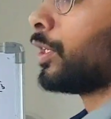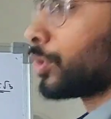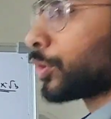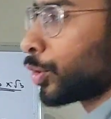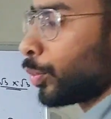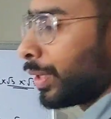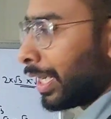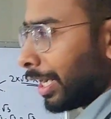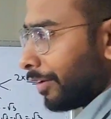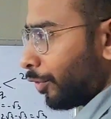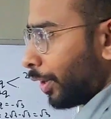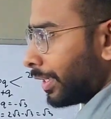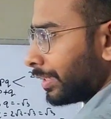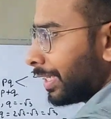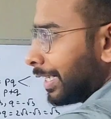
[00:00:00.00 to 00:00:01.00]
So we'll
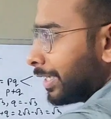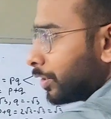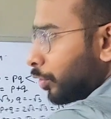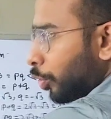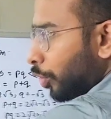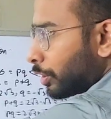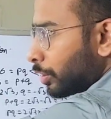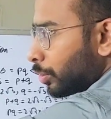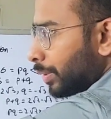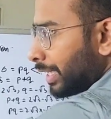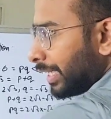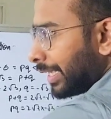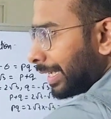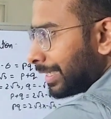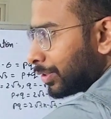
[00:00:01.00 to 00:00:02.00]
avoid that. Cos square
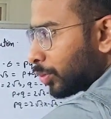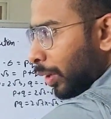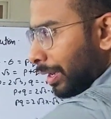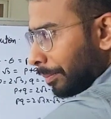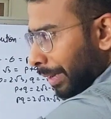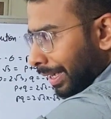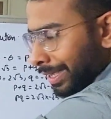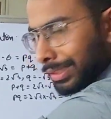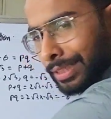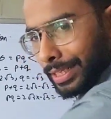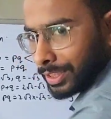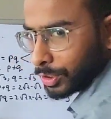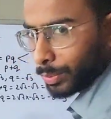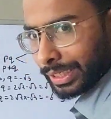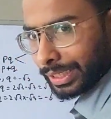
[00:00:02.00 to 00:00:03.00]
theta is 1 minus
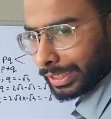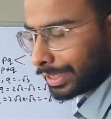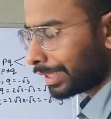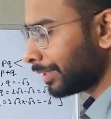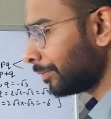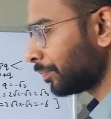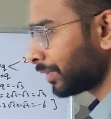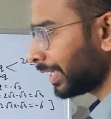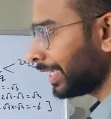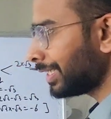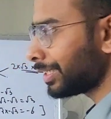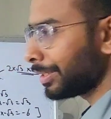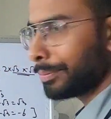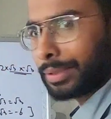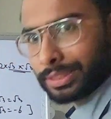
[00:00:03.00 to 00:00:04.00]
sine square theta.
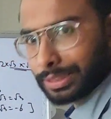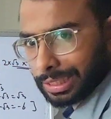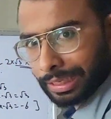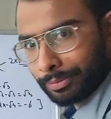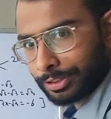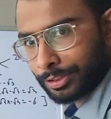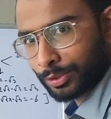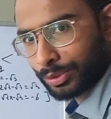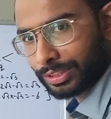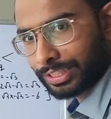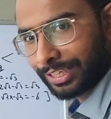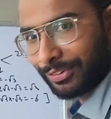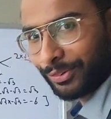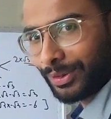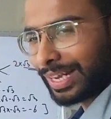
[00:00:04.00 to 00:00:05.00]
Easy peasy lemon
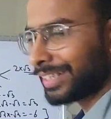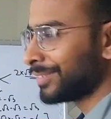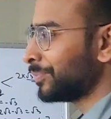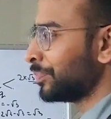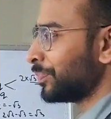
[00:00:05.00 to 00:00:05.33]
squeezy, everyone.